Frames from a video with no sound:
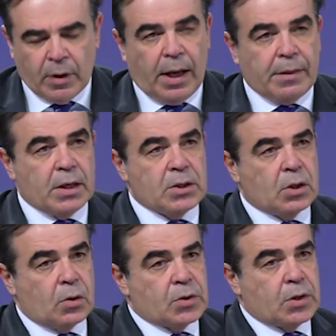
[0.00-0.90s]
And this
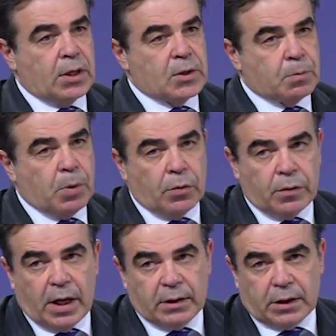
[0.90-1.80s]
concerns
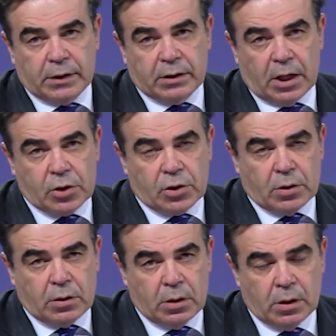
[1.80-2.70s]
both data
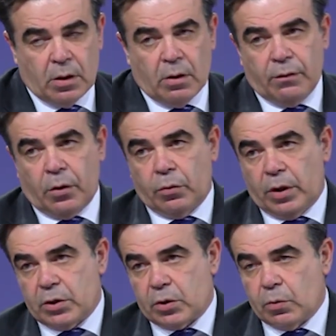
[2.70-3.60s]
retention, for
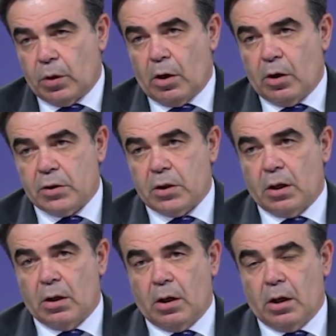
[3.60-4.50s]
which we're
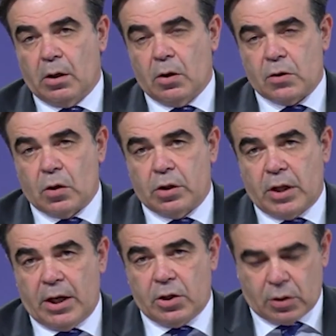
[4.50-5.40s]
launching a
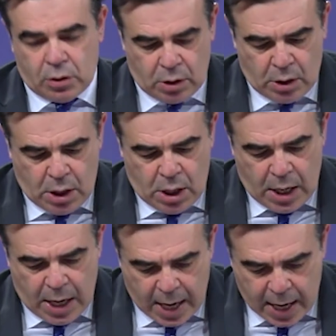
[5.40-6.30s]
consultation,
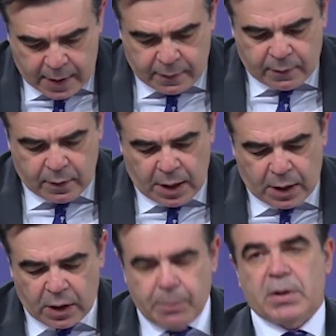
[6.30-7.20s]
and
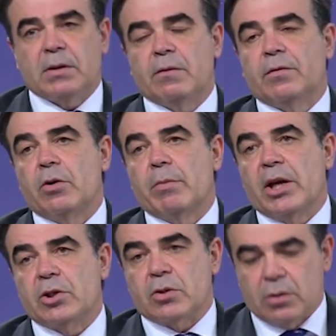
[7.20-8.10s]
encrypted
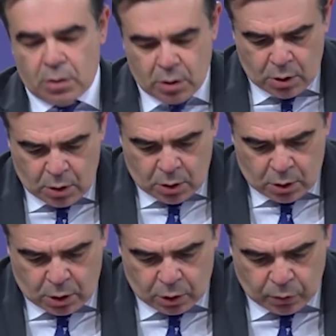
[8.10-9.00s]
information
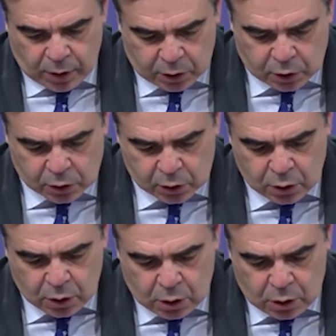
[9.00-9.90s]
on which
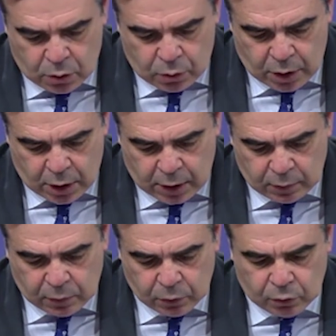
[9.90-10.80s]
we
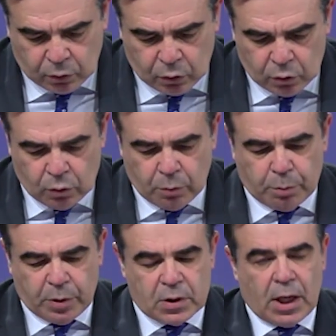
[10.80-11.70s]
need to
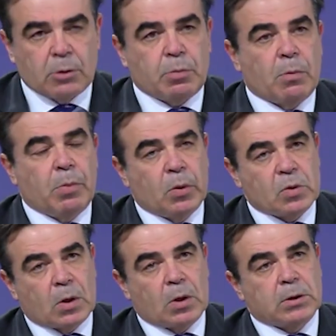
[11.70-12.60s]
present
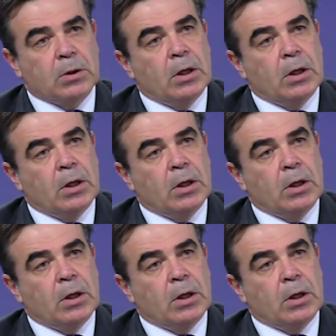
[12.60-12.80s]
proposals